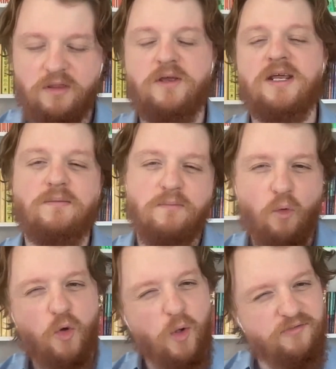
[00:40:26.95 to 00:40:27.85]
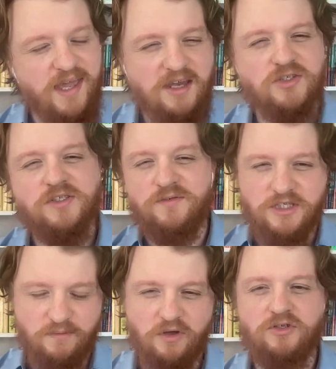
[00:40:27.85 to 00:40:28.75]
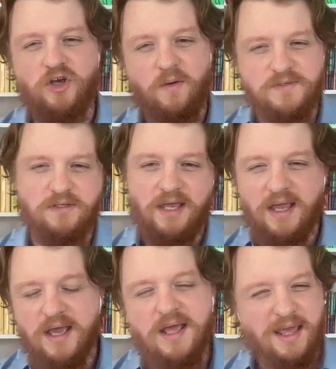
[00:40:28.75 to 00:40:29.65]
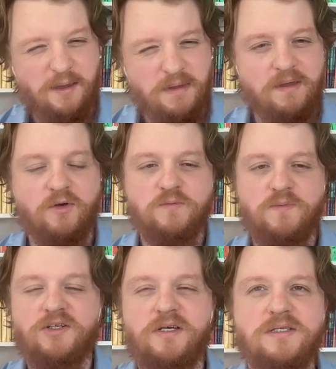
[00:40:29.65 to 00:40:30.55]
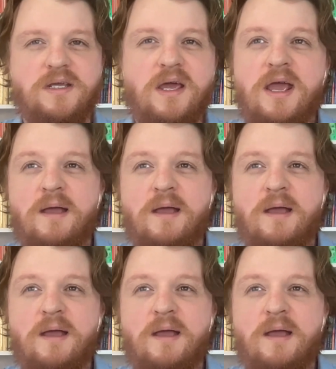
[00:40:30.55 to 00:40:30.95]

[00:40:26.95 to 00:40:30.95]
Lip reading: need more qualifications for some of those jobs, and like it can be a bit more specialist.